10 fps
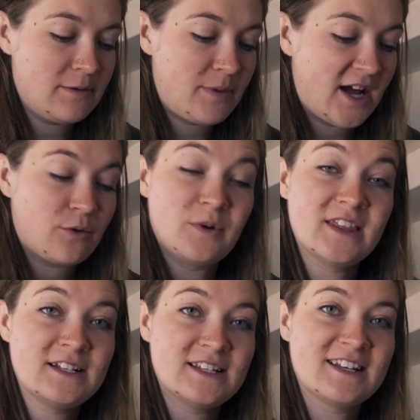back when
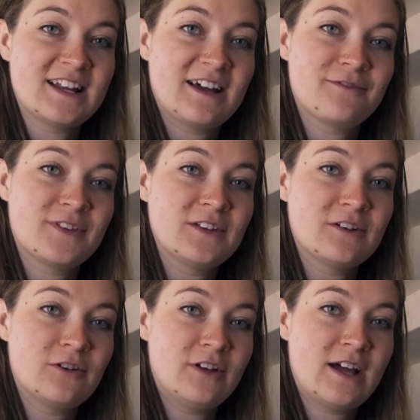they didn't have the
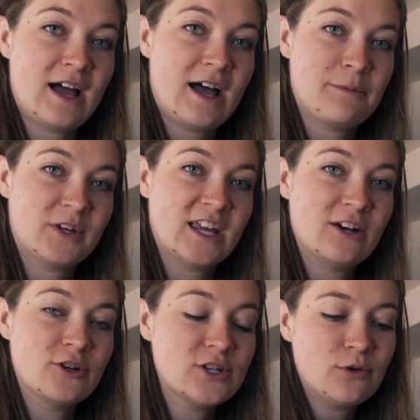little
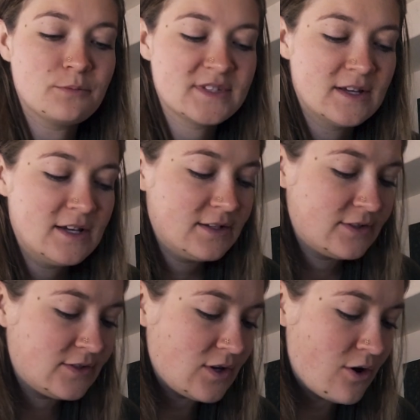applicator tubes.
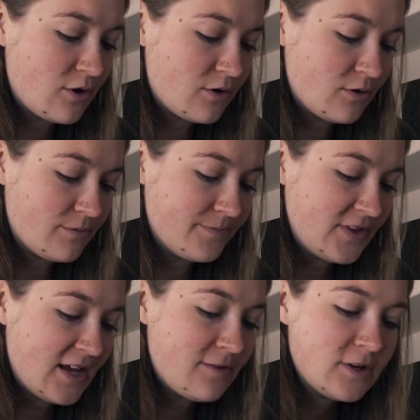So
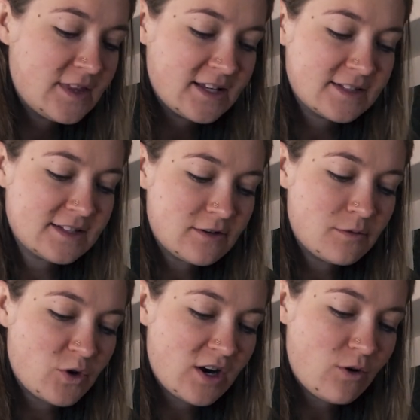everything is a little
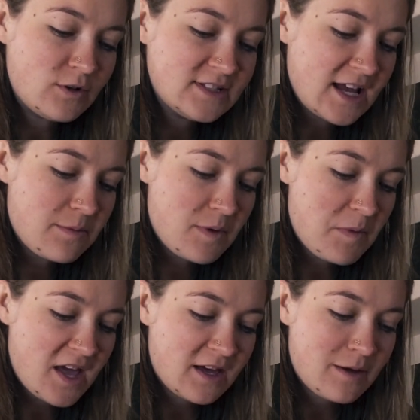more old-timey
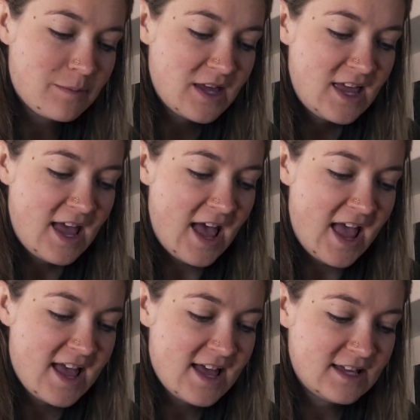makeup,
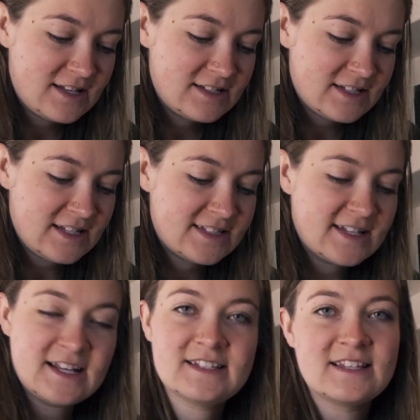and it's
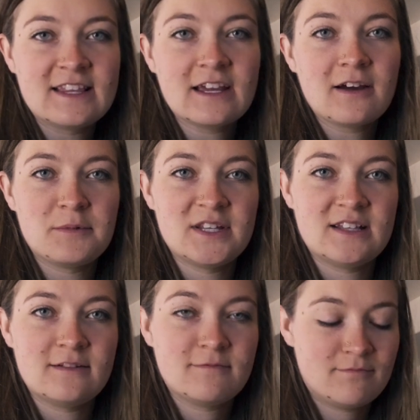nice that they come
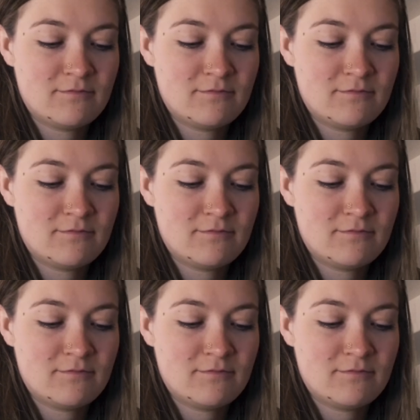in